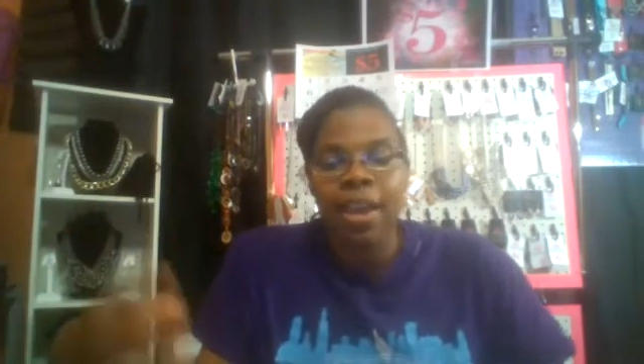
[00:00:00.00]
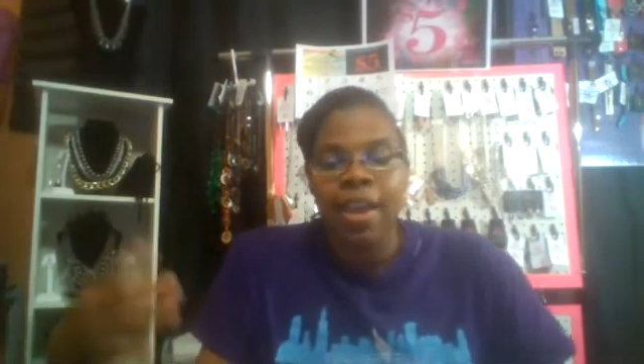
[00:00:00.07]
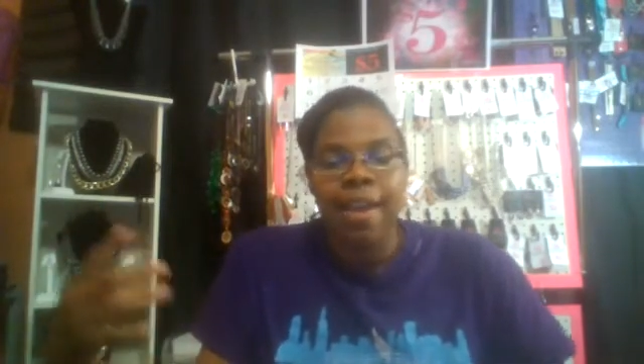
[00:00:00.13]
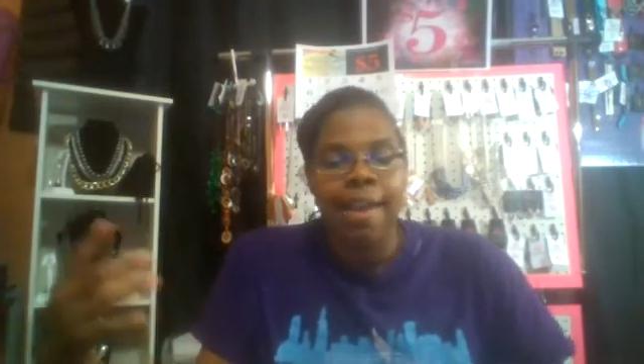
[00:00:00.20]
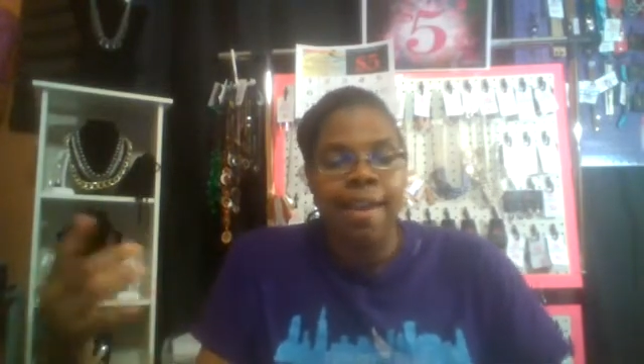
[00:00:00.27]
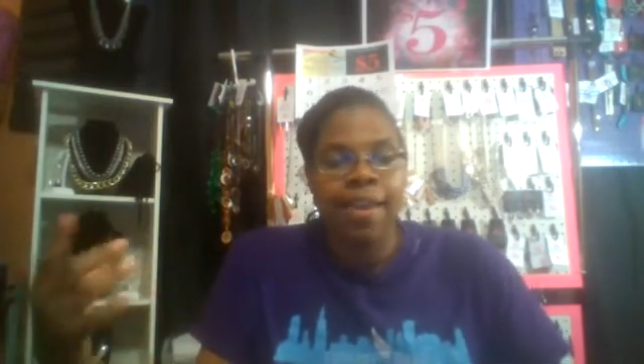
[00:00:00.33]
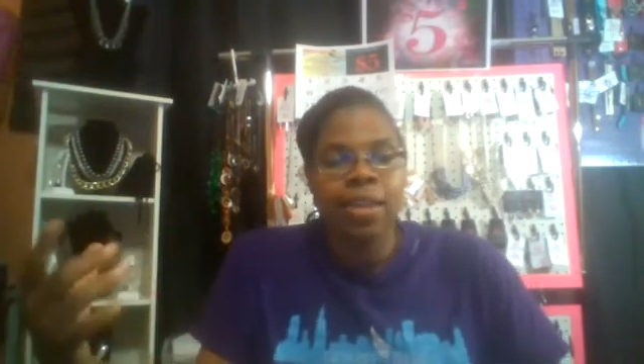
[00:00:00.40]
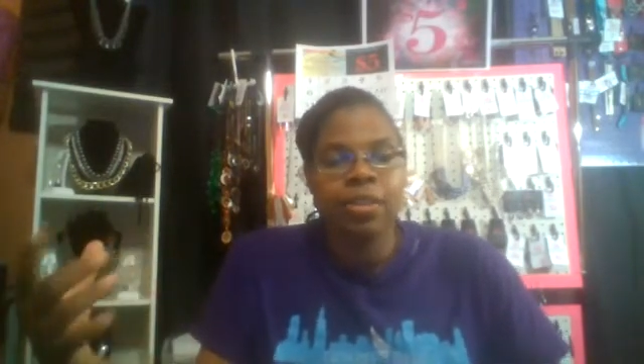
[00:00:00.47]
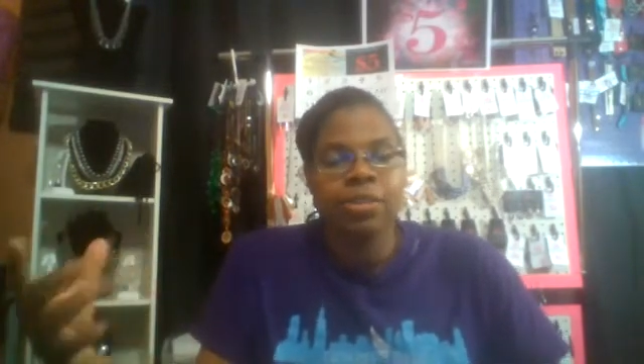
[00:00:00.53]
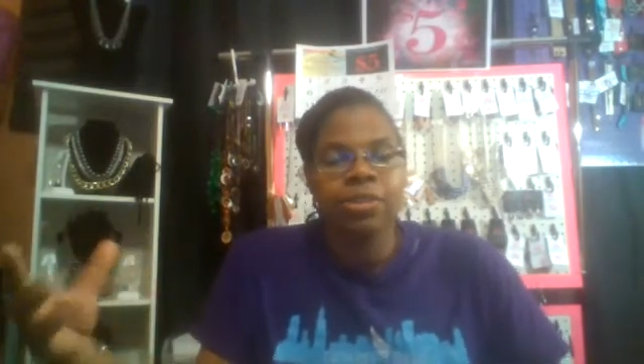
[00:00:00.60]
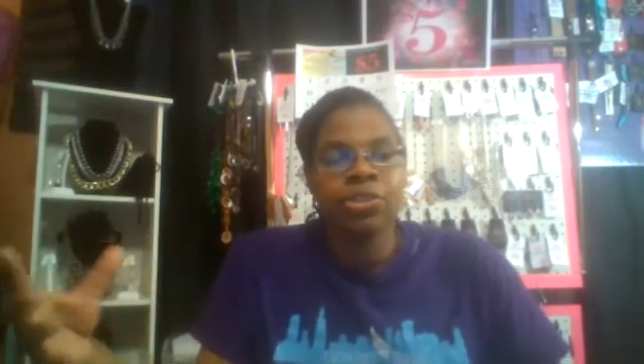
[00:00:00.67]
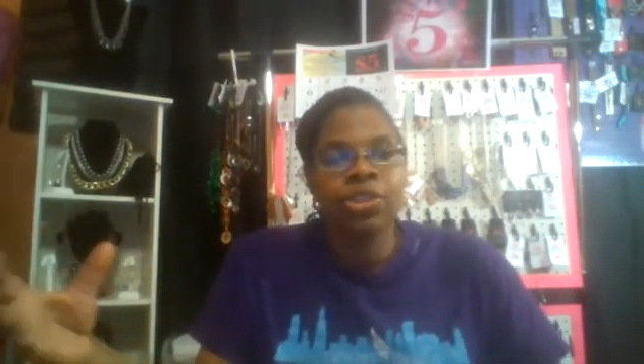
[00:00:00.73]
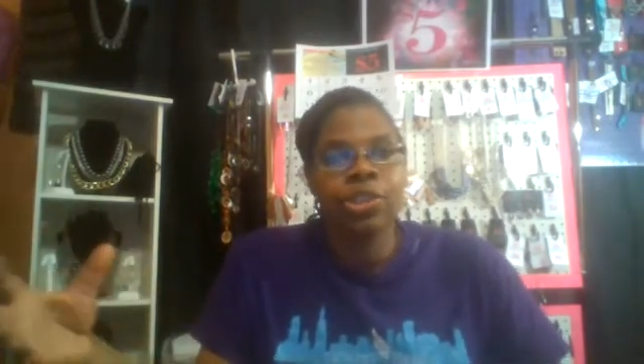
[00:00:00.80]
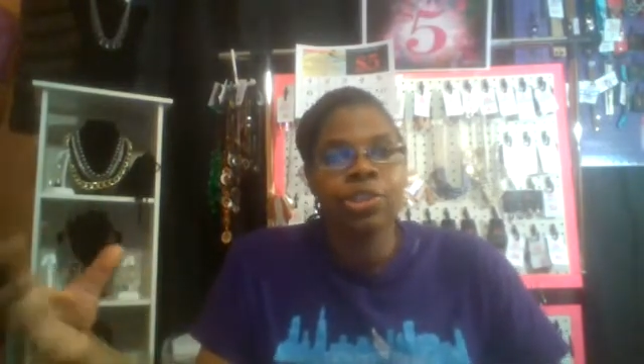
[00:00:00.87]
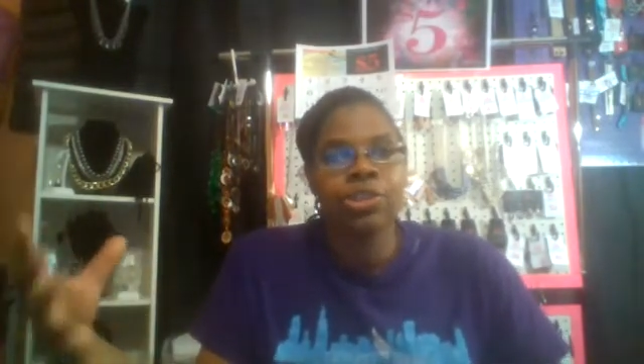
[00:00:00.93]
and
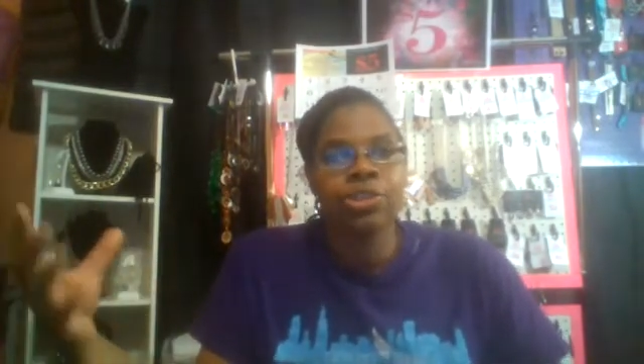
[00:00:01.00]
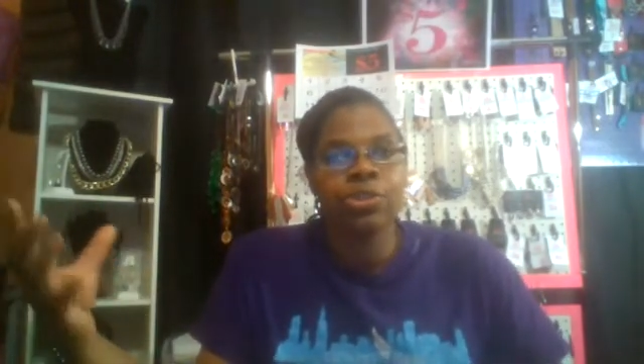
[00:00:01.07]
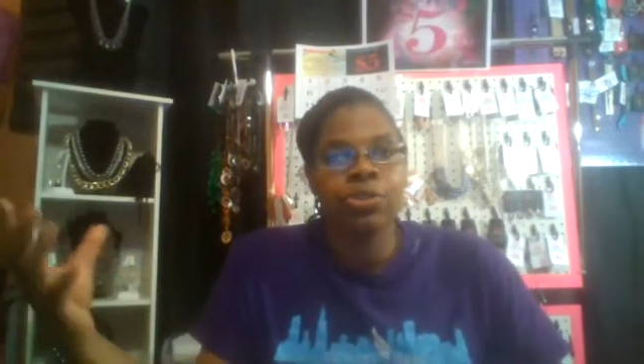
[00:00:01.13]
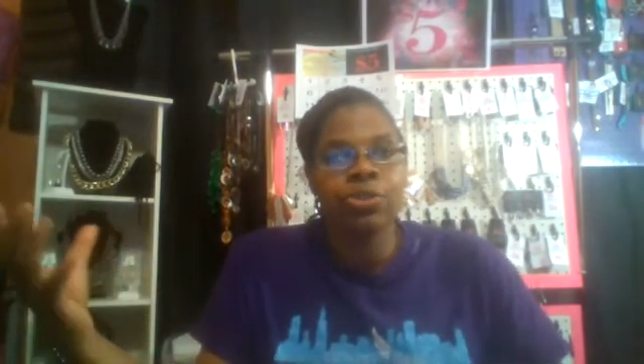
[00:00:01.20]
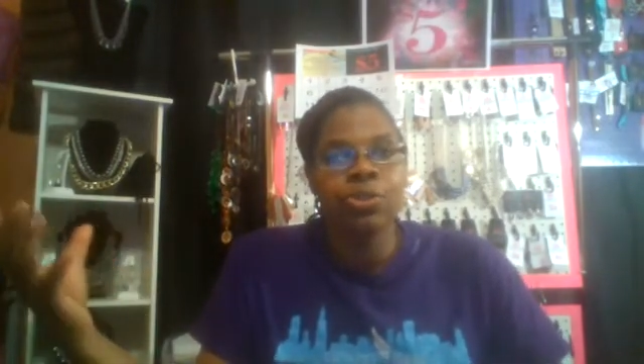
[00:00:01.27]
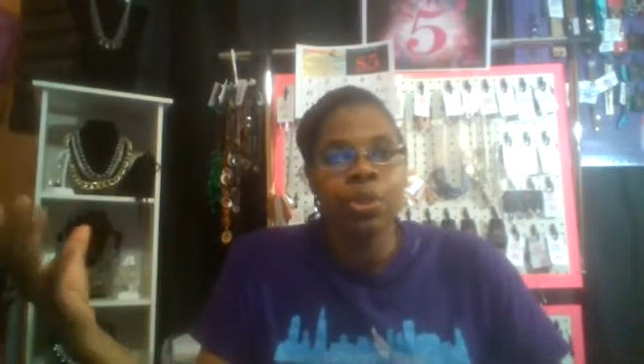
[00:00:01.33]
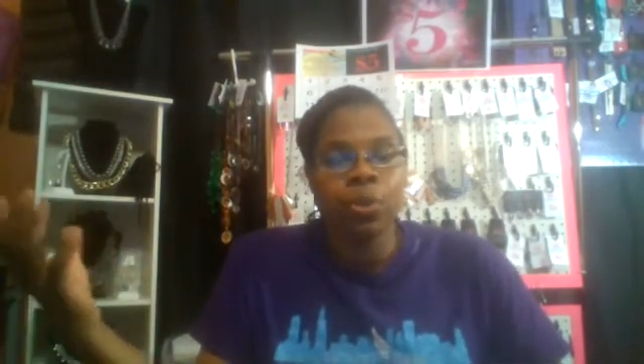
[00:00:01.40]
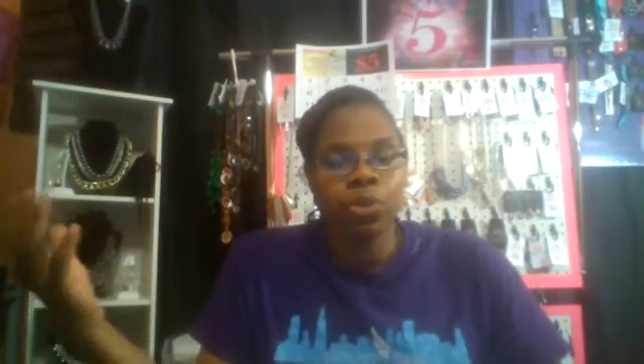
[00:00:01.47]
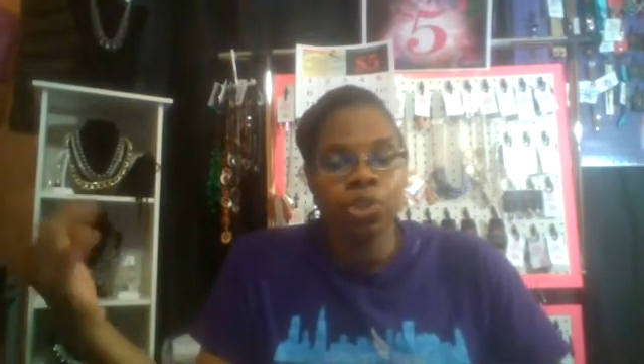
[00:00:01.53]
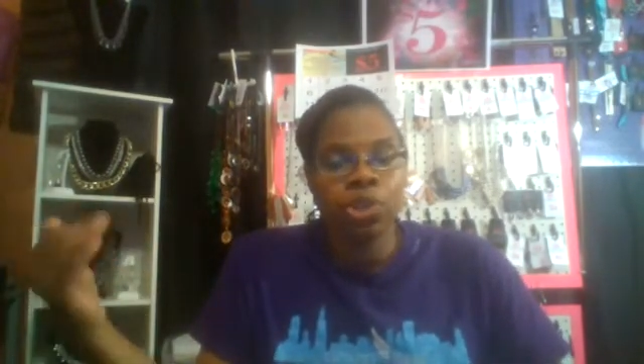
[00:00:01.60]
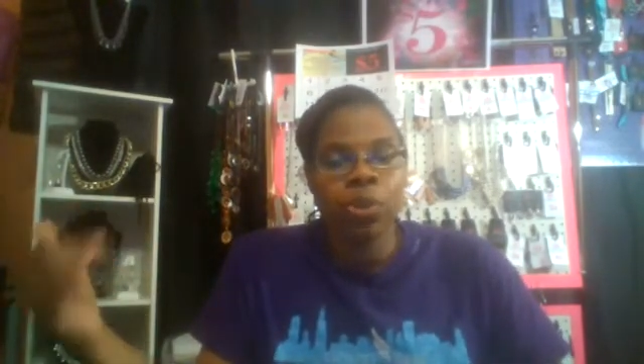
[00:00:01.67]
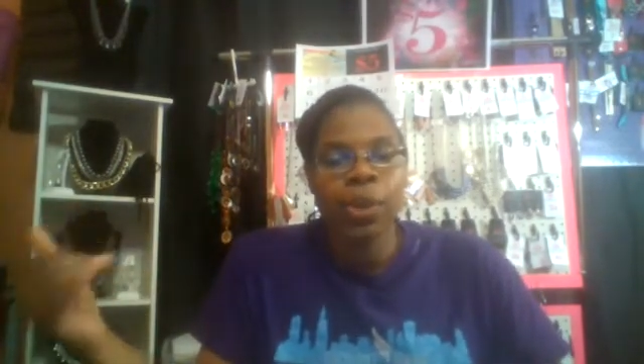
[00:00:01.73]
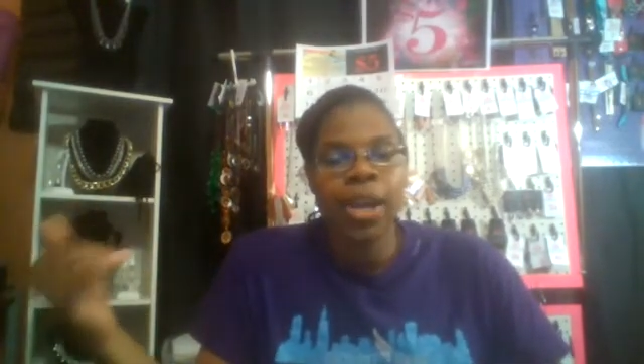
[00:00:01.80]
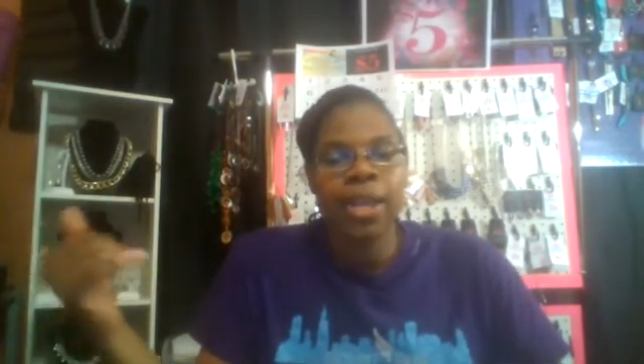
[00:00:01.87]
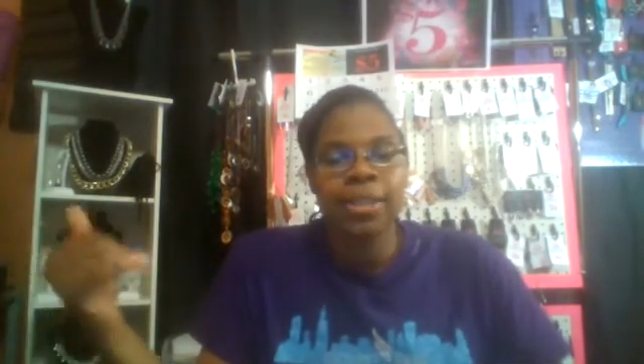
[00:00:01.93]
just, you know,
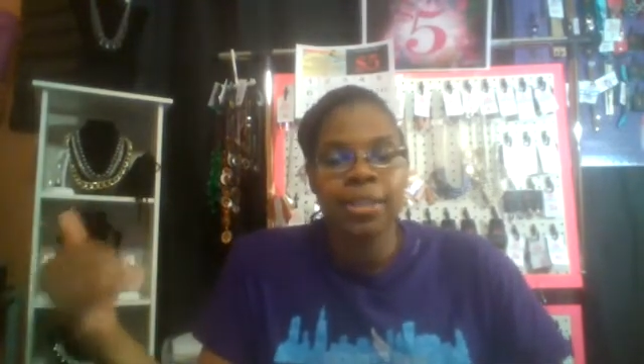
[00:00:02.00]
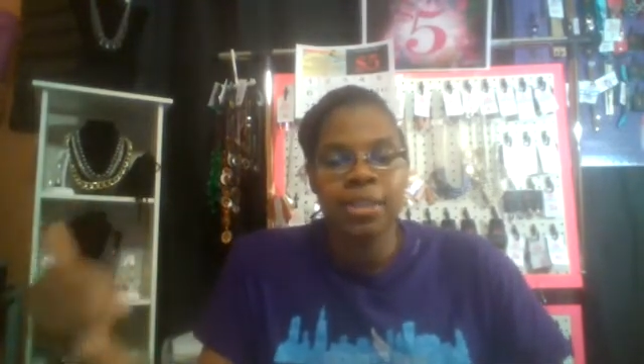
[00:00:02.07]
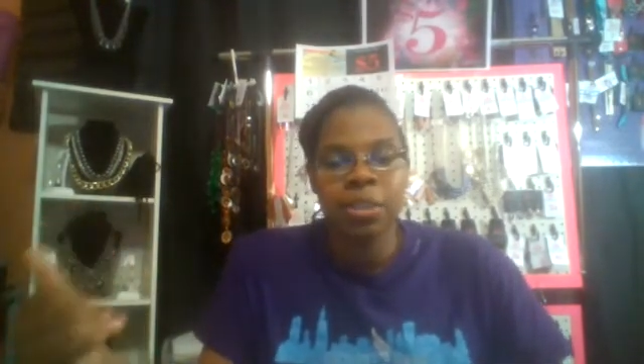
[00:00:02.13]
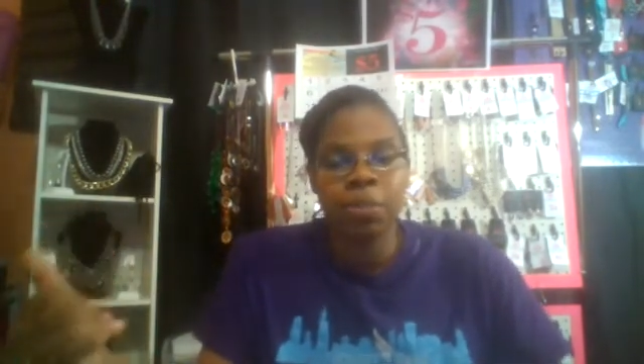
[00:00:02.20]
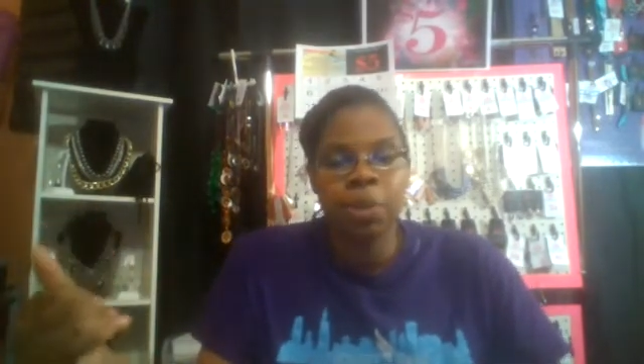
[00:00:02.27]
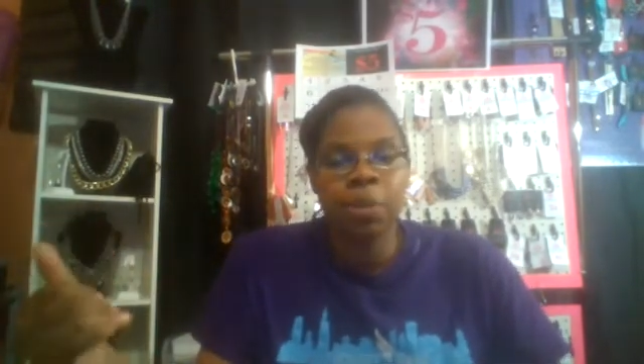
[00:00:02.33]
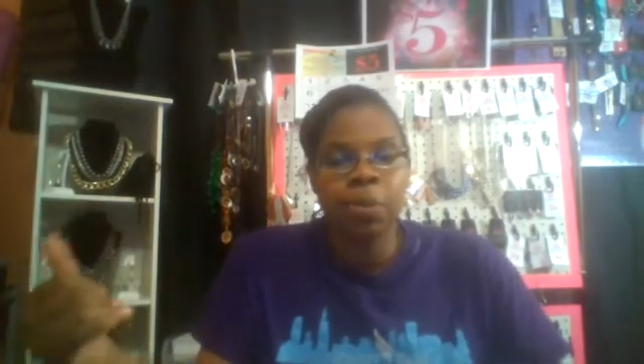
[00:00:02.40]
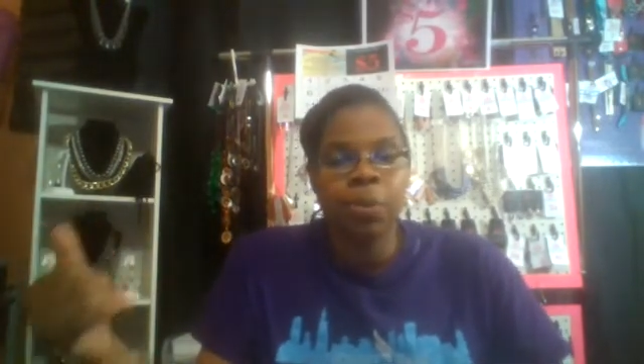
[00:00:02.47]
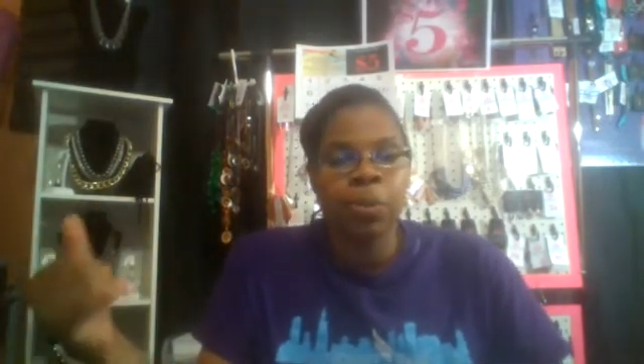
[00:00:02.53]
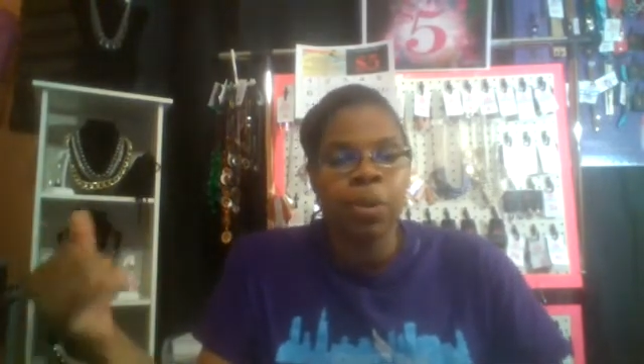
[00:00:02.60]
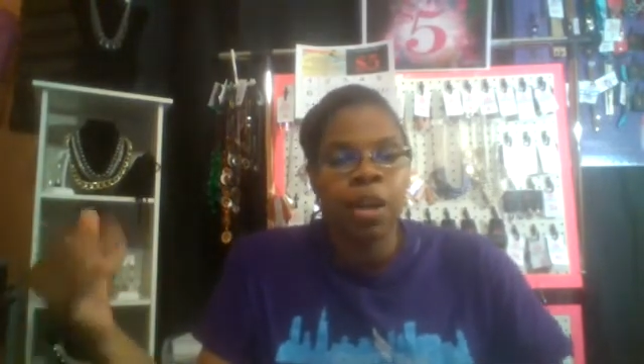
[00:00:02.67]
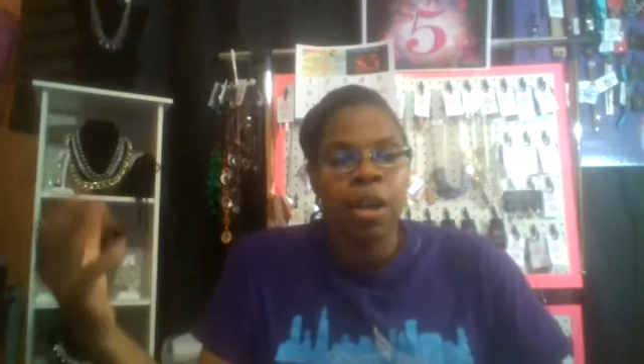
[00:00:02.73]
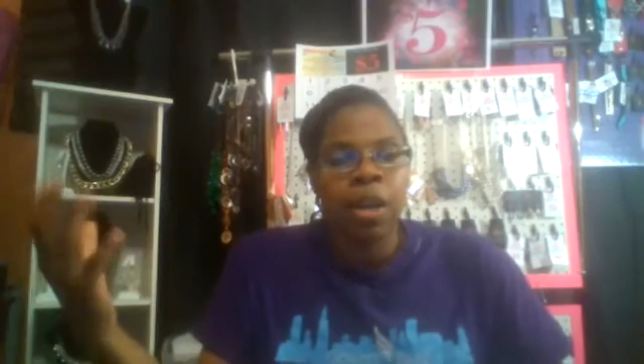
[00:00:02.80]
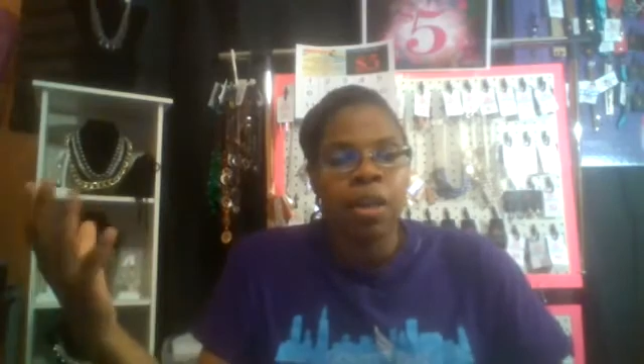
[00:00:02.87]
showcasing to people